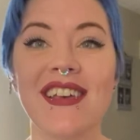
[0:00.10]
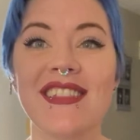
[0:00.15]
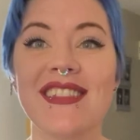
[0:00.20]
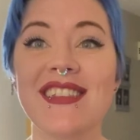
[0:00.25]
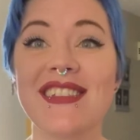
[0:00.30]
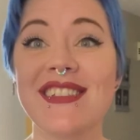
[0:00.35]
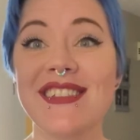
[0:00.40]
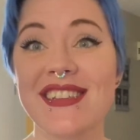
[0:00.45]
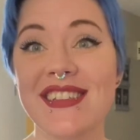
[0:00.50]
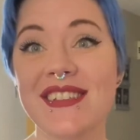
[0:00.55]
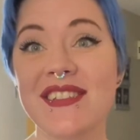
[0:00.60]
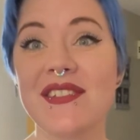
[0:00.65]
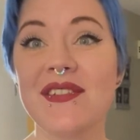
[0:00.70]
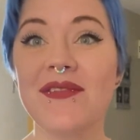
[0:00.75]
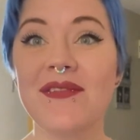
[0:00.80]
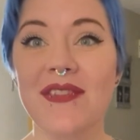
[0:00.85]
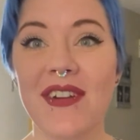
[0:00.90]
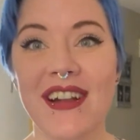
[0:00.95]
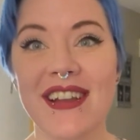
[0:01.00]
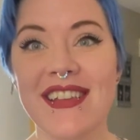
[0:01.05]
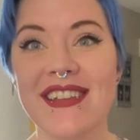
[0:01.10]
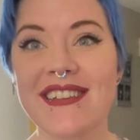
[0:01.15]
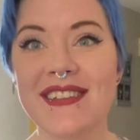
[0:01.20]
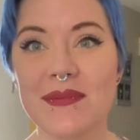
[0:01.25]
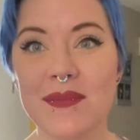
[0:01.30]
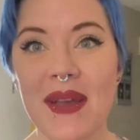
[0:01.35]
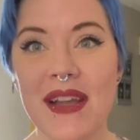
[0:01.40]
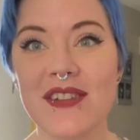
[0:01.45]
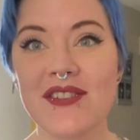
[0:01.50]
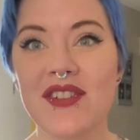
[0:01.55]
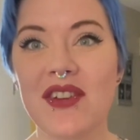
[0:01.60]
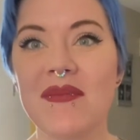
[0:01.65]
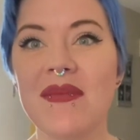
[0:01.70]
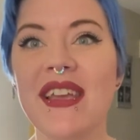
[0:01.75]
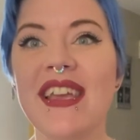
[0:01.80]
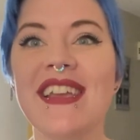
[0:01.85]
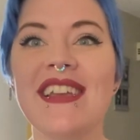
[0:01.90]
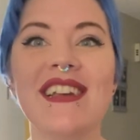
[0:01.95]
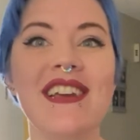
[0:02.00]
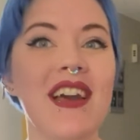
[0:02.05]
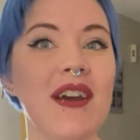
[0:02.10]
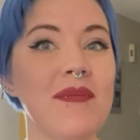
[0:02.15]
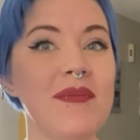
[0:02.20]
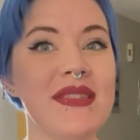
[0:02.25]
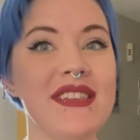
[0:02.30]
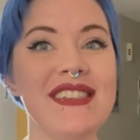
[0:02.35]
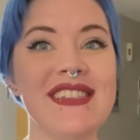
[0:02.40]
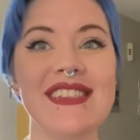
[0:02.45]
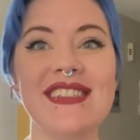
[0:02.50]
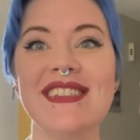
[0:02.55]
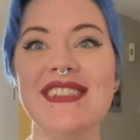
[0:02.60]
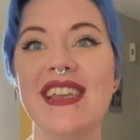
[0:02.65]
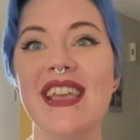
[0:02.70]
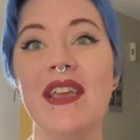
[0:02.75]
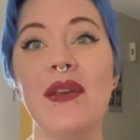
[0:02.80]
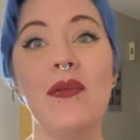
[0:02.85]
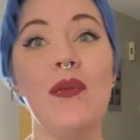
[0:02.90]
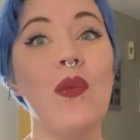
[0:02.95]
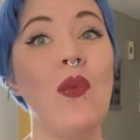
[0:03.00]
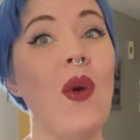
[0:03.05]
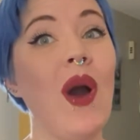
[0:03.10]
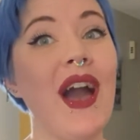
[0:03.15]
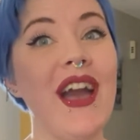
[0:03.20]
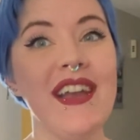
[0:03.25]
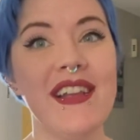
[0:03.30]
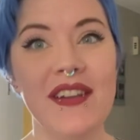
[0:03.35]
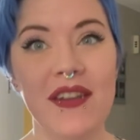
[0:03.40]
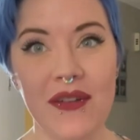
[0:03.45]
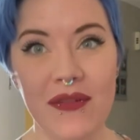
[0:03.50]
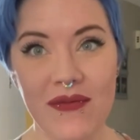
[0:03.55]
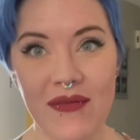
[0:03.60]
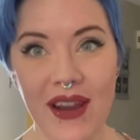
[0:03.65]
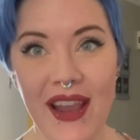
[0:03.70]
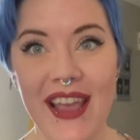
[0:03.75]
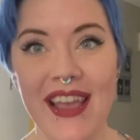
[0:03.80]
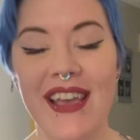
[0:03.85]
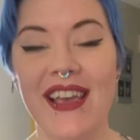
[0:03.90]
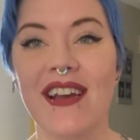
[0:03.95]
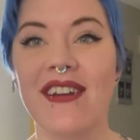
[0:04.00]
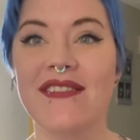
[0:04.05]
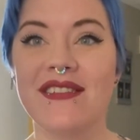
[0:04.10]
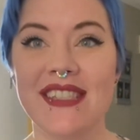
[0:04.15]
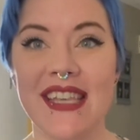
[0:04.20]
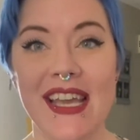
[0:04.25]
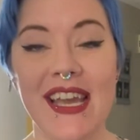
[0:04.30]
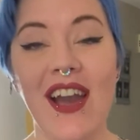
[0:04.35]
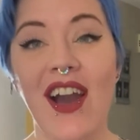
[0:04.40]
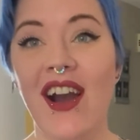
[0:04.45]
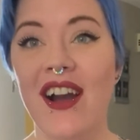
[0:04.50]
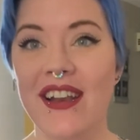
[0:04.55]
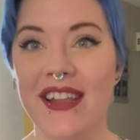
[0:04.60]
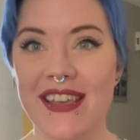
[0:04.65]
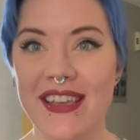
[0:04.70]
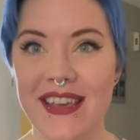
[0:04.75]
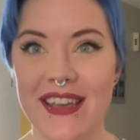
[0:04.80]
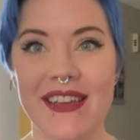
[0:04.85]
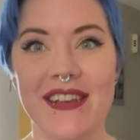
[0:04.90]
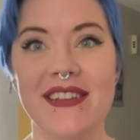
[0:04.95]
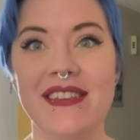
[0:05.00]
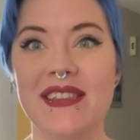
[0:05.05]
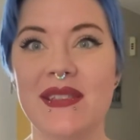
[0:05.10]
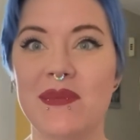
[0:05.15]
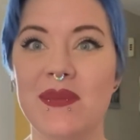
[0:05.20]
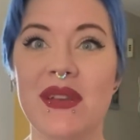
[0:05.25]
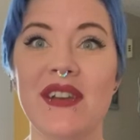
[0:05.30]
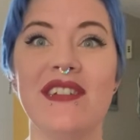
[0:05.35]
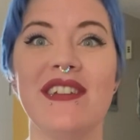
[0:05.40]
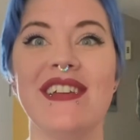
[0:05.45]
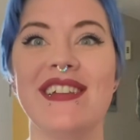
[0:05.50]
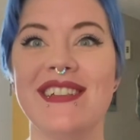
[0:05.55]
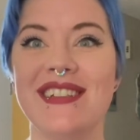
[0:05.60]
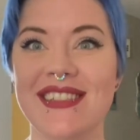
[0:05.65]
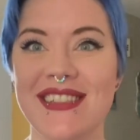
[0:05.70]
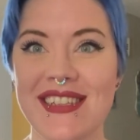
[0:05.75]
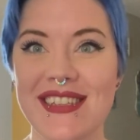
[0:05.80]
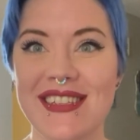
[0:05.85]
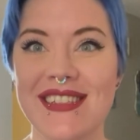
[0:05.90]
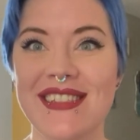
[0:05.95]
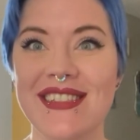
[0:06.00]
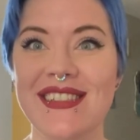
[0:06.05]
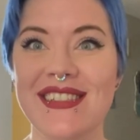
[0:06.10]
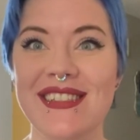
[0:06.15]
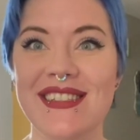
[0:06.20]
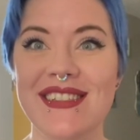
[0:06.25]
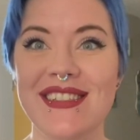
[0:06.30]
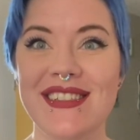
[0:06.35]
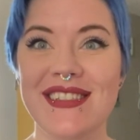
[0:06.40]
The schizophrenia spectrum encompasses a wide array of psychotic experiences.